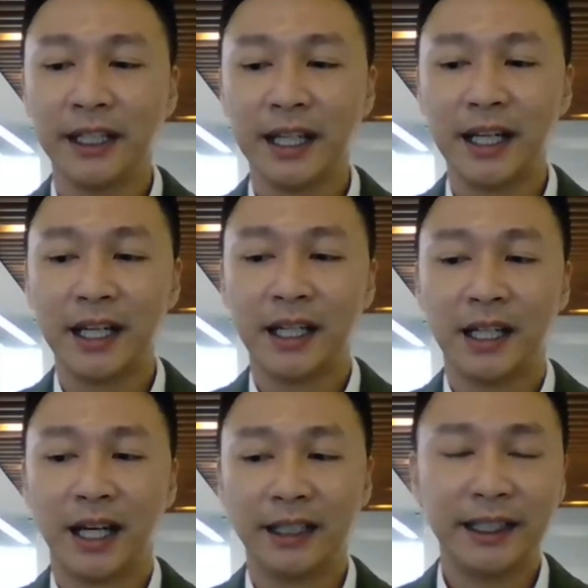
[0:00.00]
Okay.
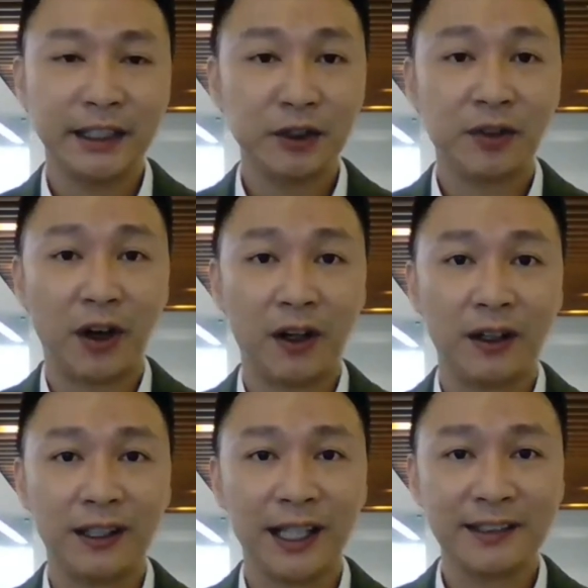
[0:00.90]

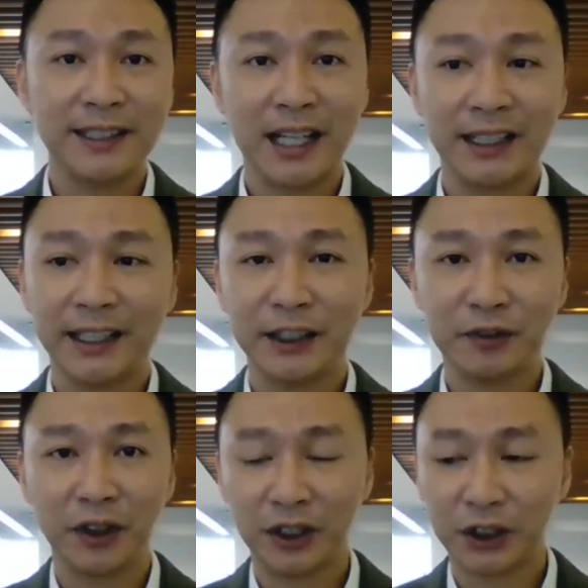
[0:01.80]
Lastly, I
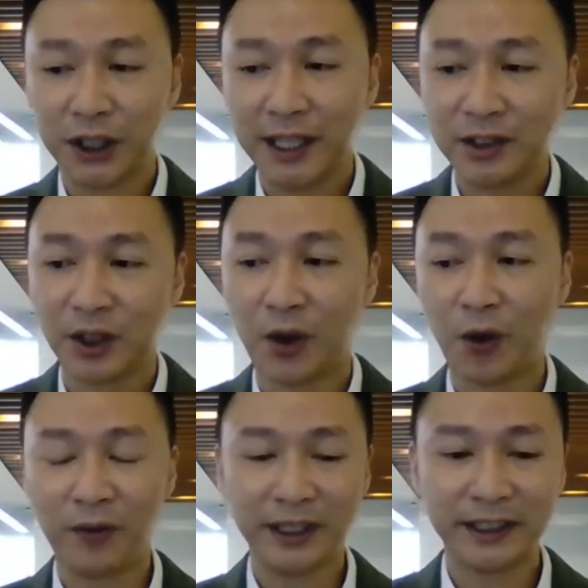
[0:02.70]
thank you for your trust
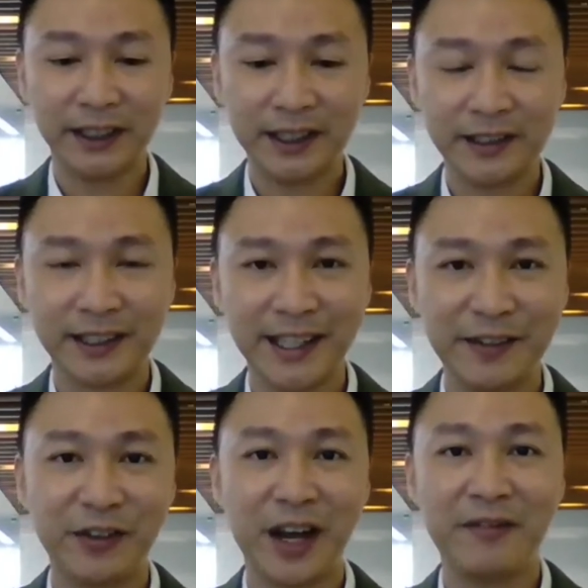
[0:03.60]
over the years.
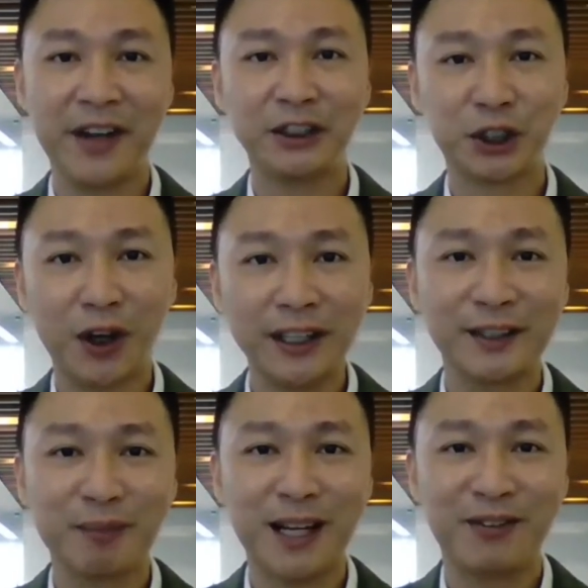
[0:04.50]
If you have
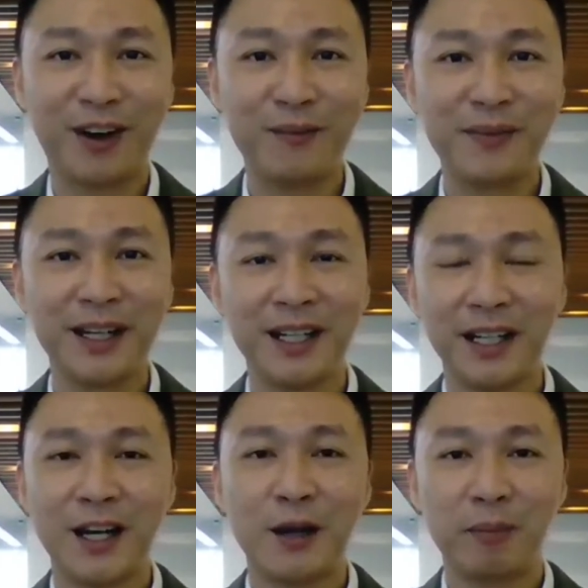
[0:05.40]
enjoyed the platform,
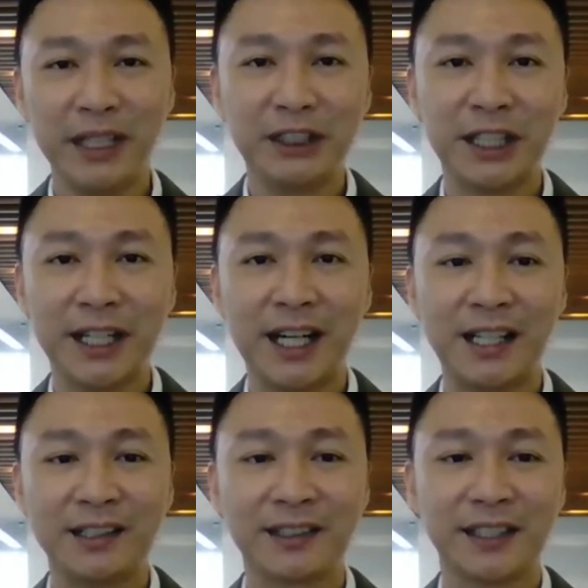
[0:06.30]
please
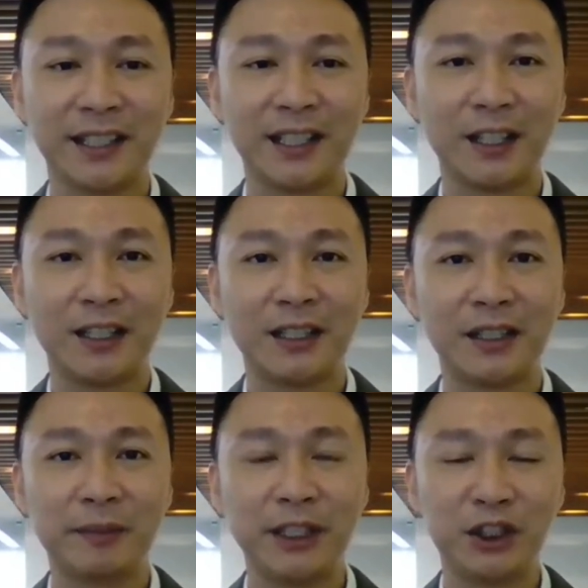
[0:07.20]
share
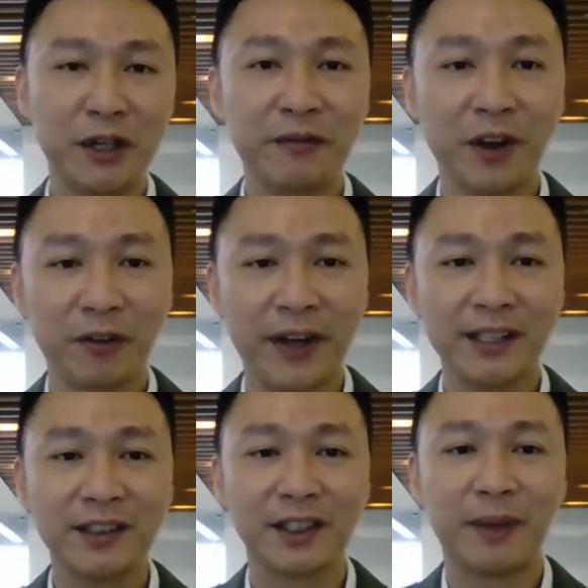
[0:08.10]
with your
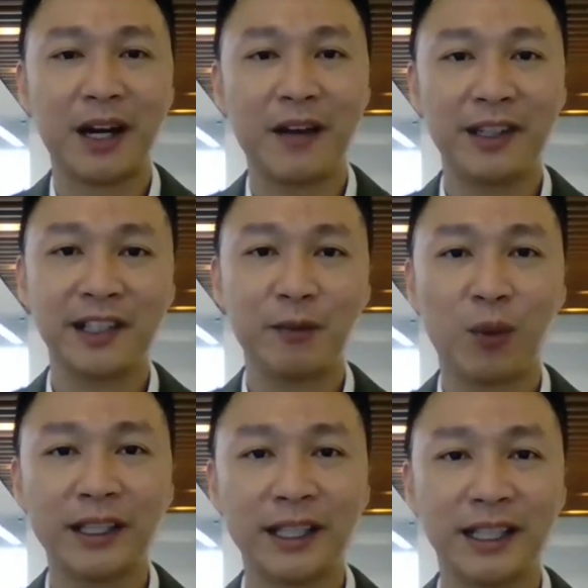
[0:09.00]
friends about
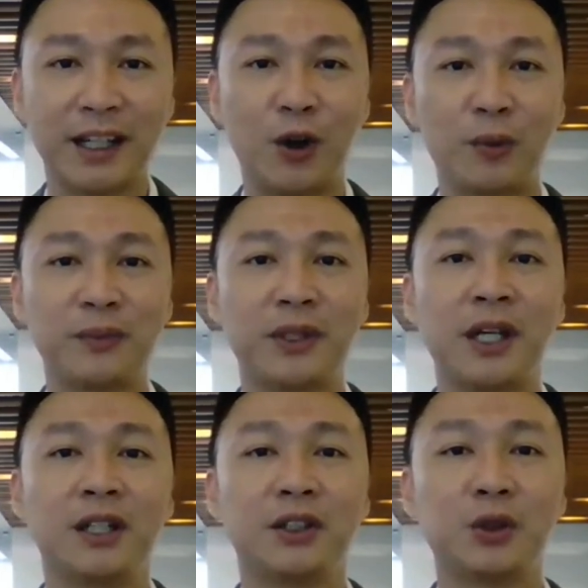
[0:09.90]
FSMOne, and I
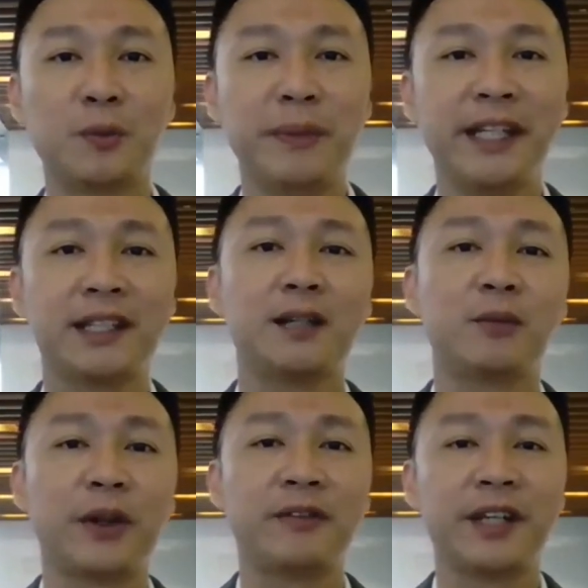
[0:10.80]
hope to
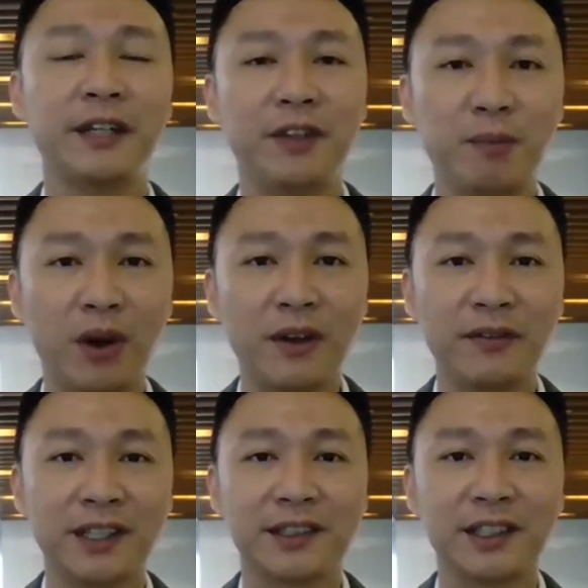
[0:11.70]
meet up with even
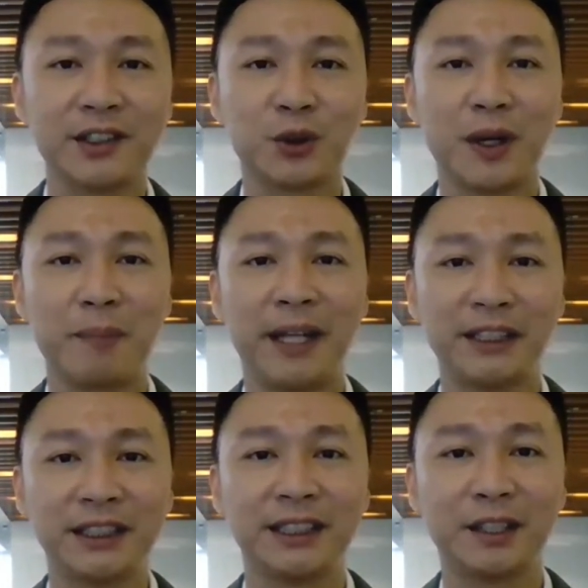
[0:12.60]
more investors who
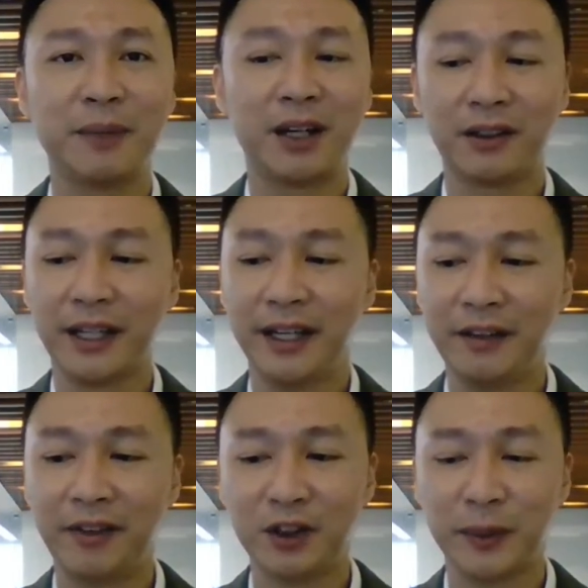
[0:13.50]
are passionate about
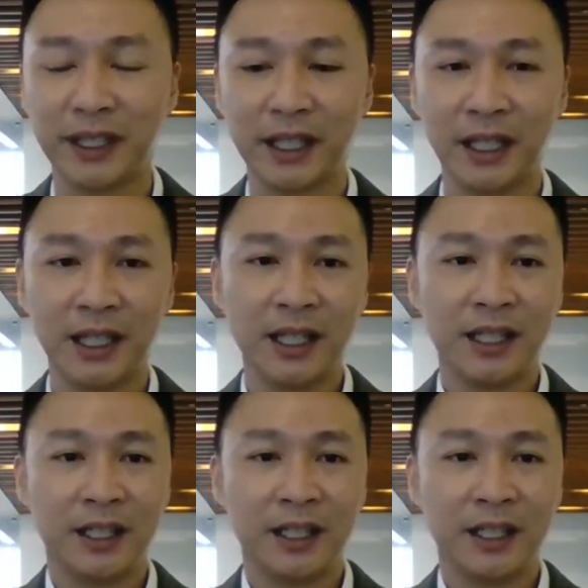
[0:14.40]
investment.